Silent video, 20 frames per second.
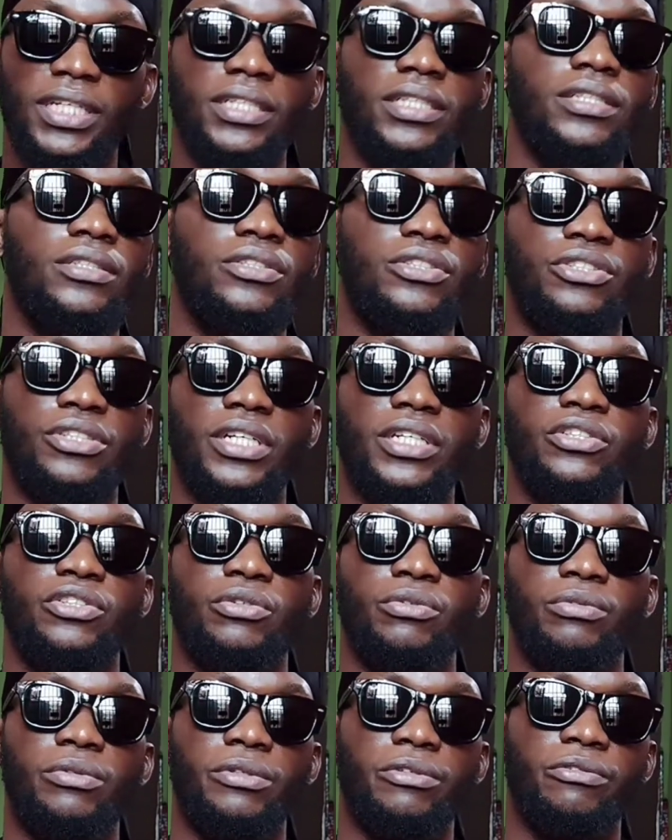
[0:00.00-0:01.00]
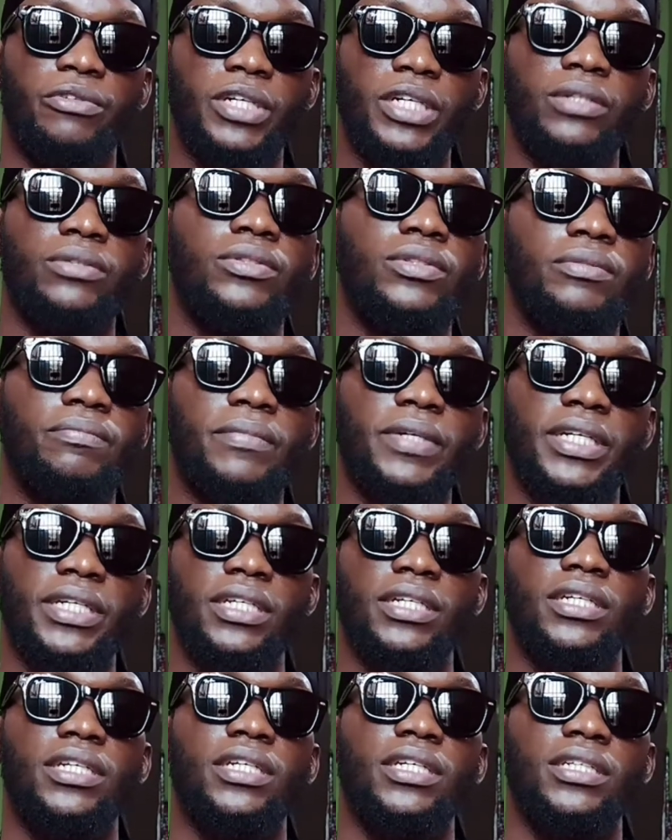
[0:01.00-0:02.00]
trying to reroute my
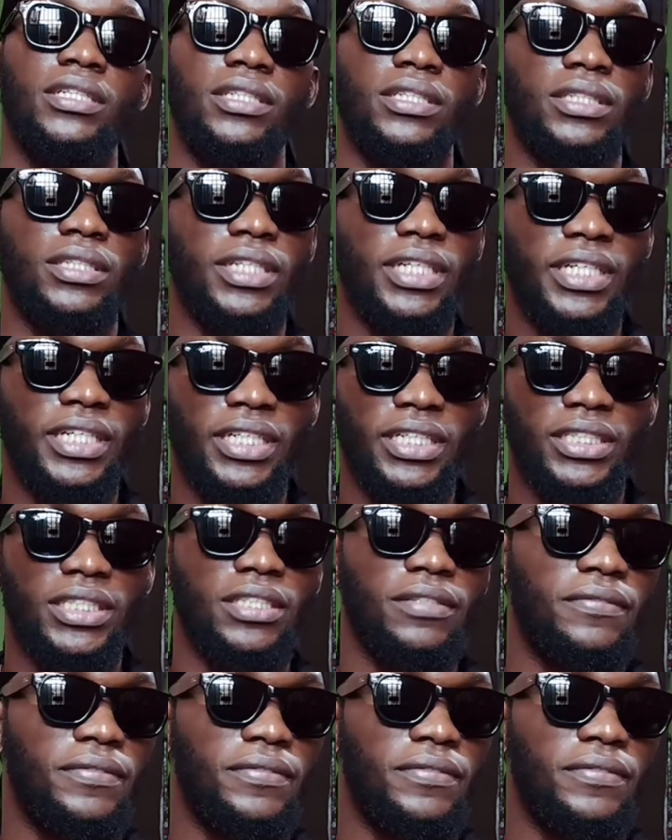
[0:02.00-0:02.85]
negative